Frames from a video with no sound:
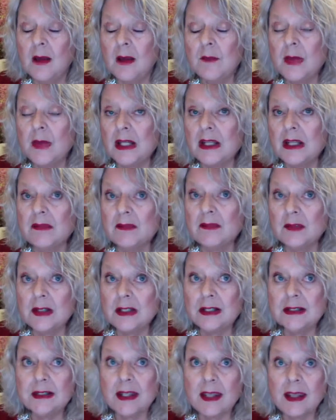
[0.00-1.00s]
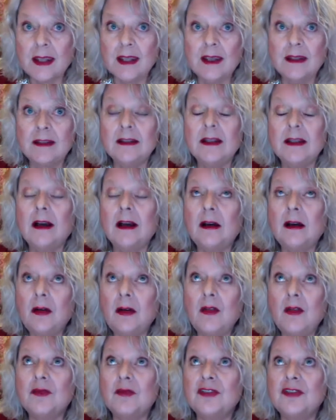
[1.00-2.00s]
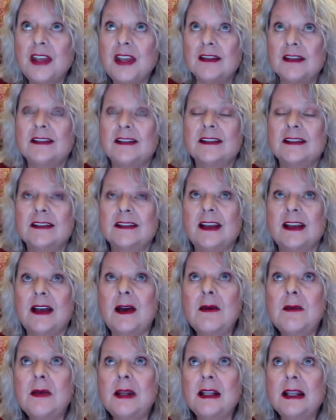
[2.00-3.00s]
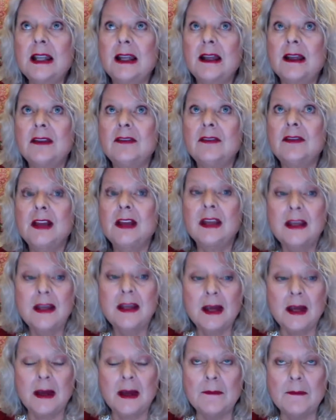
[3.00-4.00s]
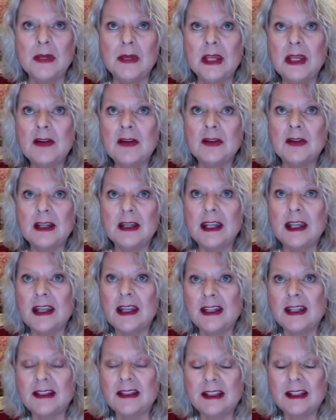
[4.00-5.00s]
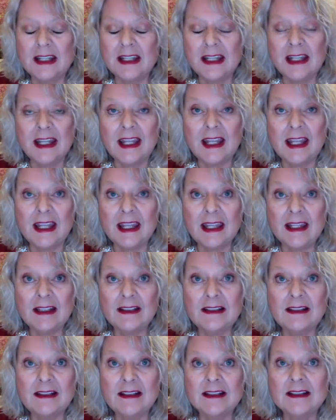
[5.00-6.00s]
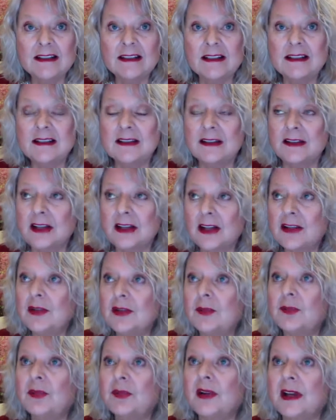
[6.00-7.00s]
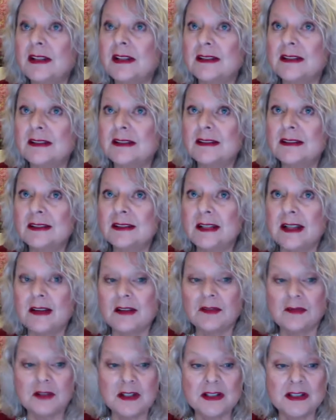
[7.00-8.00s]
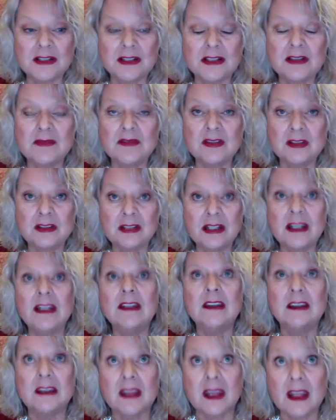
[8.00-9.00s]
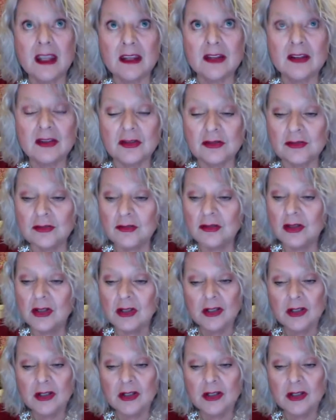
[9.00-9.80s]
But if we say, oh yes, I'm alive, I'm here again, and this is another presence I received today, thank you,